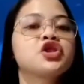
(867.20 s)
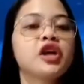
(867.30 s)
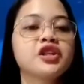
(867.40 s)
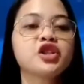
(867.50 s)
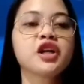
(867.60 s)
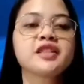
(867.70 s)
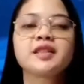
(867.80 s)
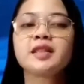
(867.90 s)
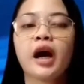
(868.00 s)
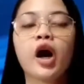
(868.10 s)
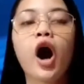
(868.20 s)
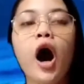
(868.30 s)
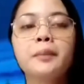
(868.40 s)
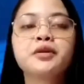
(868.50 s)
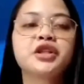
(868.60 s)
such as stock
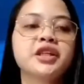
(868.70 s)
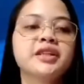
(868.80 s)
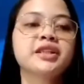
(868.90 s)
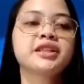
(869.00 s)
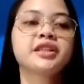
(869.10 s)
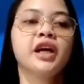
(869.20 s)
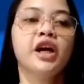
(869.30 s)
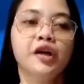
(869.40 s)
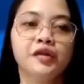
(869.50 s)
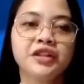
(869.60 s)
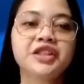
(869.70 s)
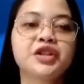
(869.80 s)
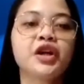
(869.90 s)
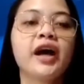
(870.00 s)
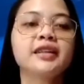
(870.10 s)
options,
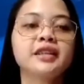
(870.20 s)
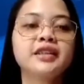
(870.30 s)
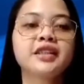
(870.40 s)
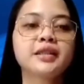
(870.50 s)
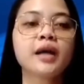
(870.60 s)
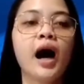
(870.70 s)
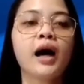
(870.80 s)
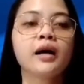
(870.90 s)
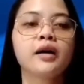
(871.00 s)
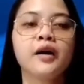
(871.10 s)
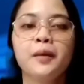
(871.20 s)
restricted stock,